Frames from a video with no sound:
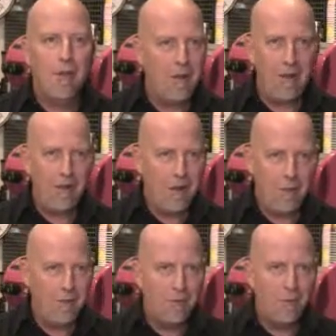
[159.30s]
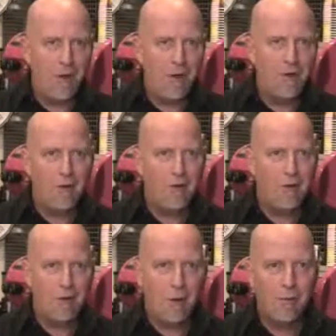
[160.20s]
don't ever hear it from my
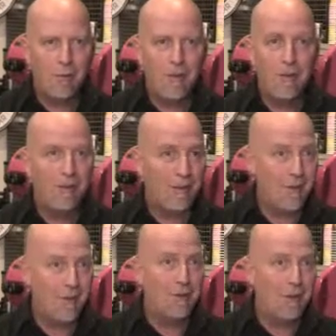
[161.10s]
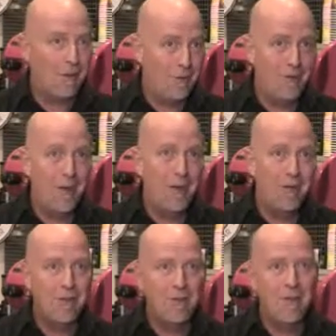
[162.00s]
coffee shops, but you sometimes hear it from
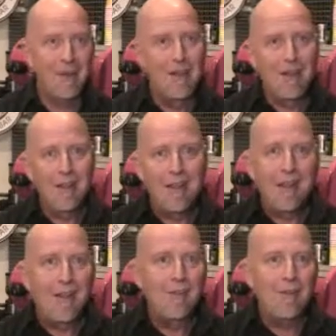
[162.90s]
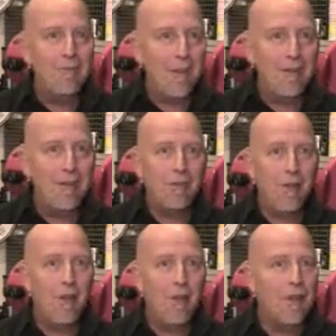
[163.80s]
others. Okay, remember
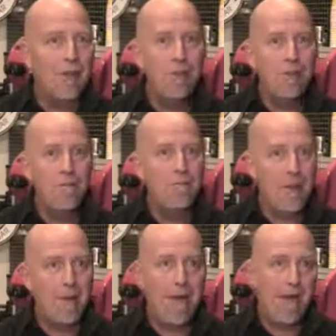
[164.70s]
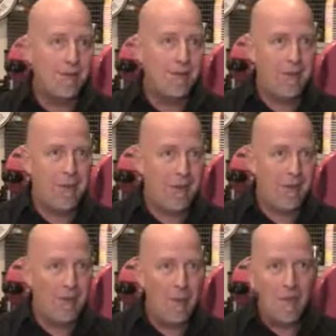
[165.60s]
this sound. This is a bad
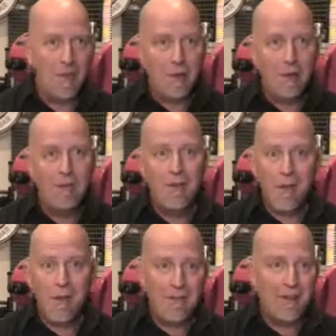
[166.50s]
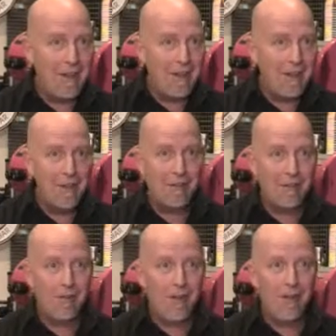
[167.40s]
sound. If you ever hear
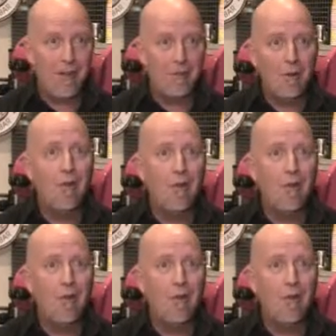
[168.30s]
this sound